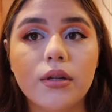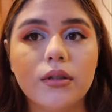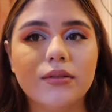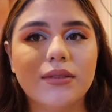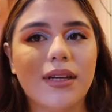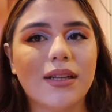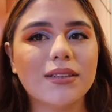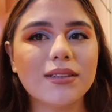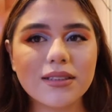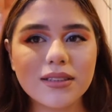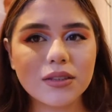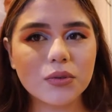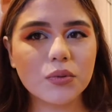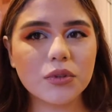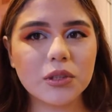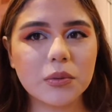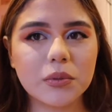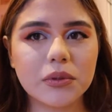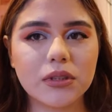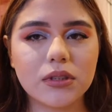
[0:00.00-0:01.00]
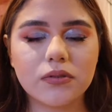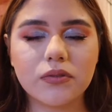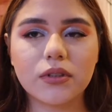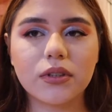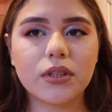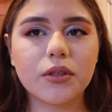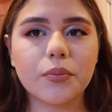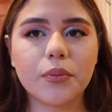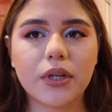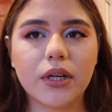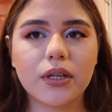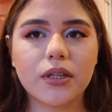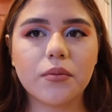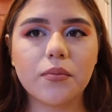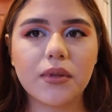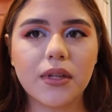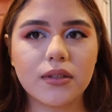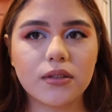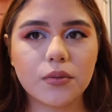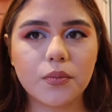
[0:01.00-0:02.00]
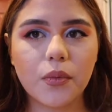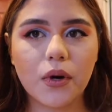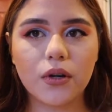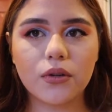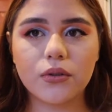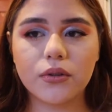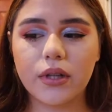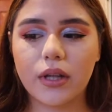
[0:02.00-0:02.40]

Not this one specifically, but any blender bottle